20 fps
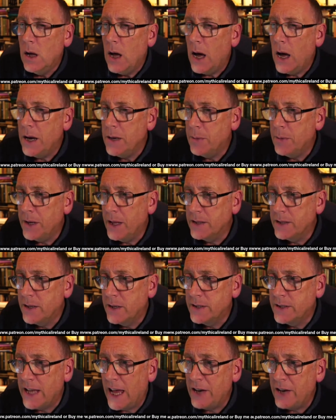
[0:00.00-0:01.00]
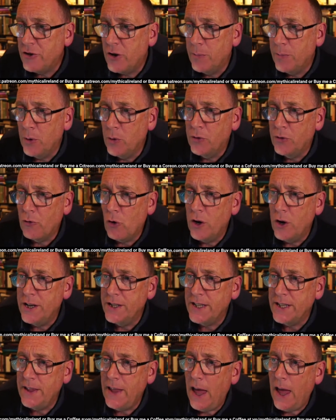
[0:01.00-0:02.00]
Anybody else? Sandra Boothroyd
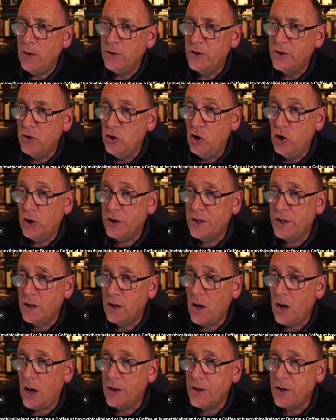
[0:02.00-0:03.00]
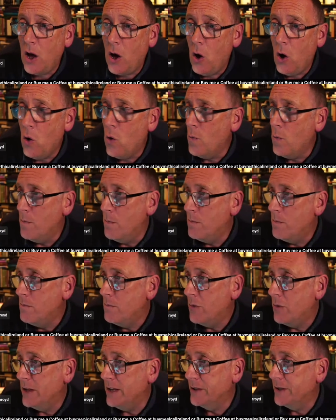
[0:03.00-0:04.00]
is in the house. Just got home.
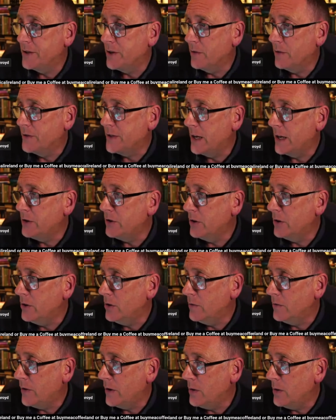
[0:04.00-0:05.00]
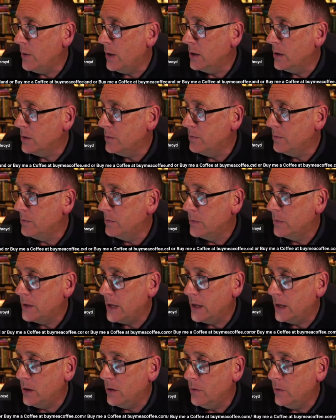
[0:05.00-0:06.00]
Brilliant stuff, Sandra. You're very welcome.
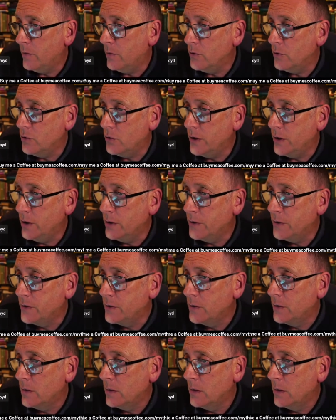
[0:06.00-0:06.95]
Thank you for joining us.